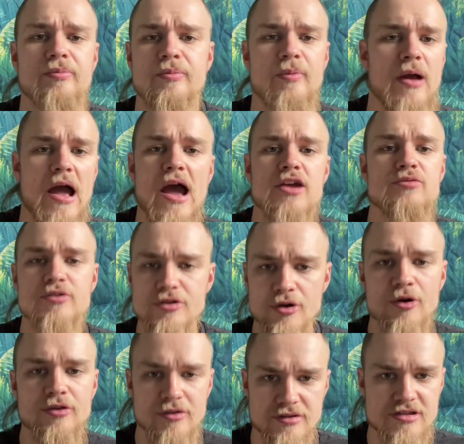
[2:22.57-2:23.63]
how do we know
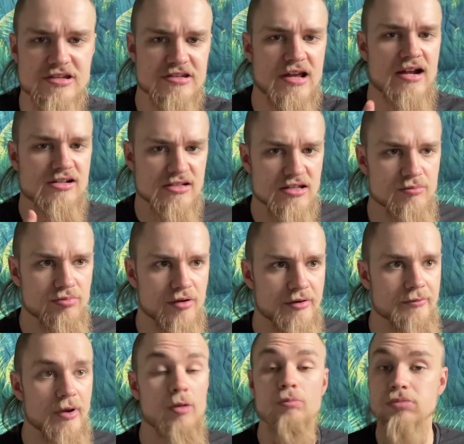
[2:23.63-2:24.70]
that this is actually the point?
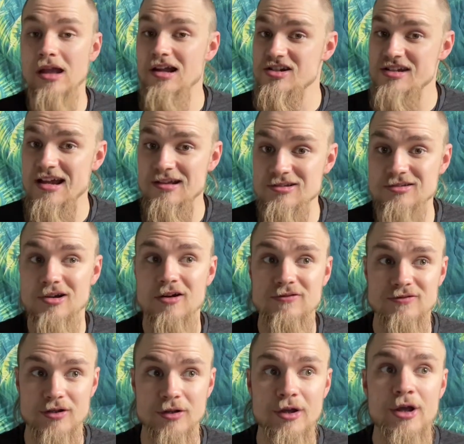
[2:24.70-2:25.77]
Well, black shales are
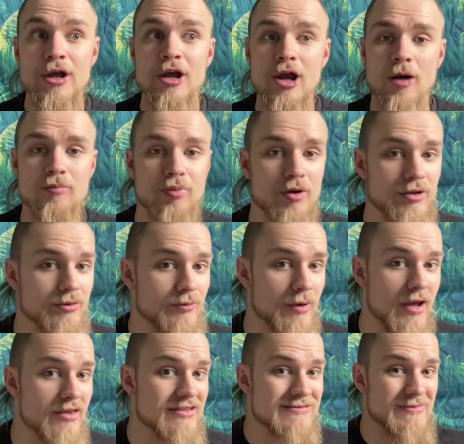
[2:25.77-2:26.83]
often a point
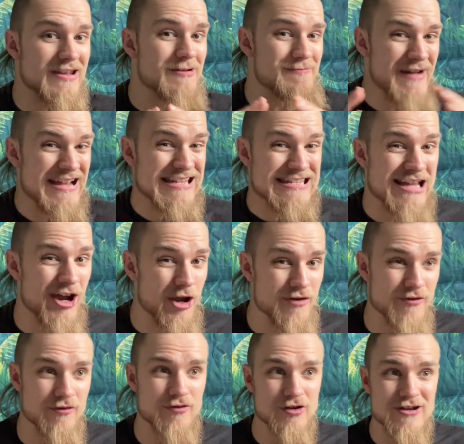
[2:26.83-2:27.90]
where there's been a mass die-off
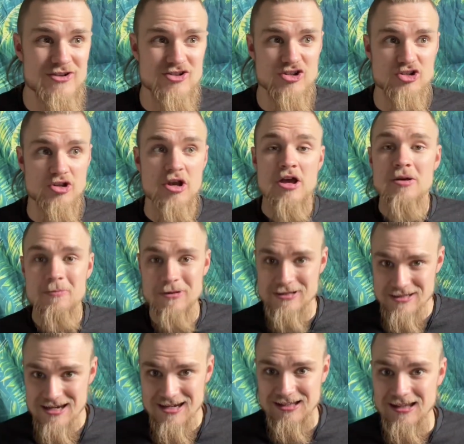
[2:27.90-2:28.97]
of creatures,
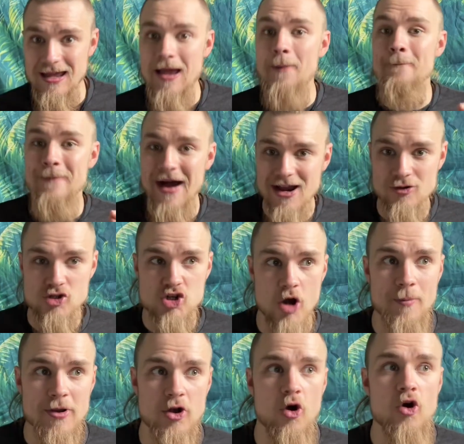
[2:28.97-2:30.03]
particularly
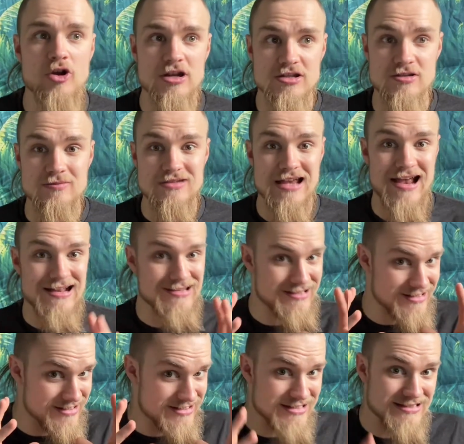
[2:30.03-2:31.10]
microscopic organisms, and
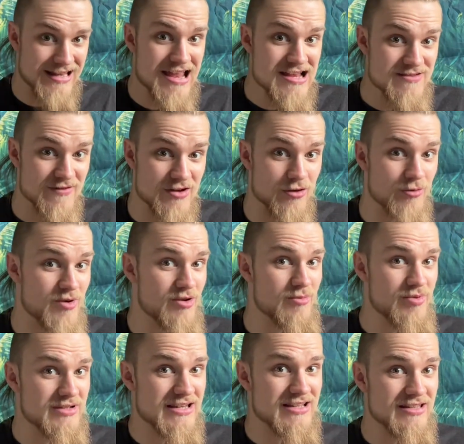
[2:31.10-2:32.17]
in today's video we're going to
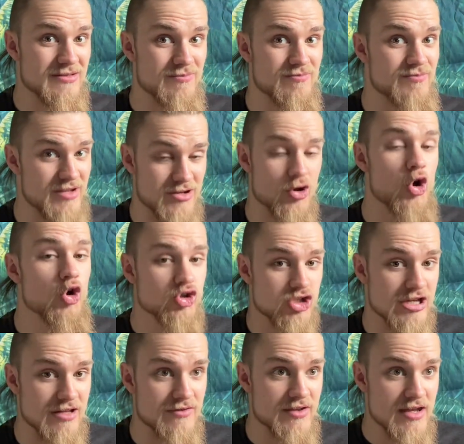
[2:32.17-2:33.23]
particularly be
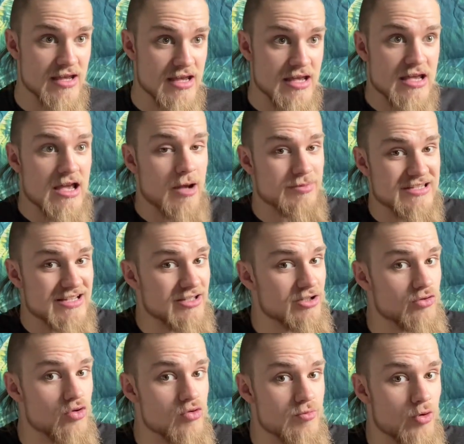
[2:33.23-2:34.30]
noting a particular
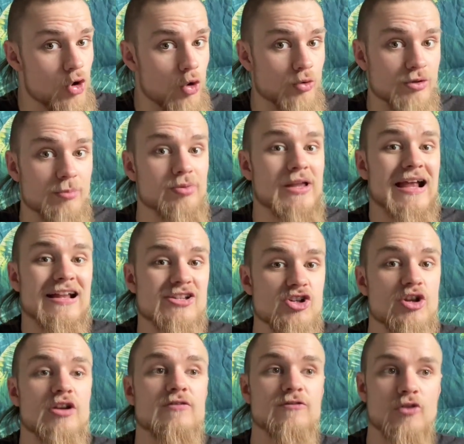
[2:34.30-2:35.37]
group called the
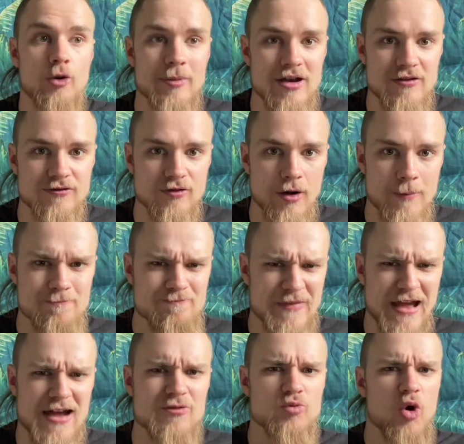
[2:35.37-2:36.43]
planktonic foraminifera.
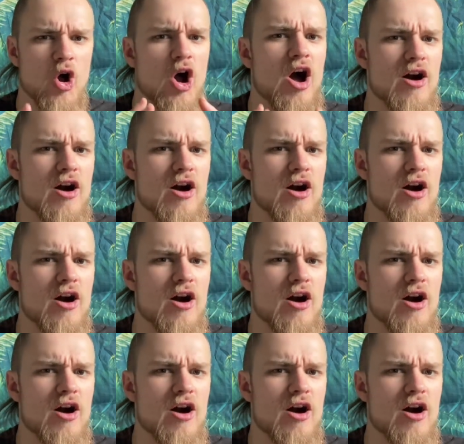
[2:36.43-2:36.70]
Now, what are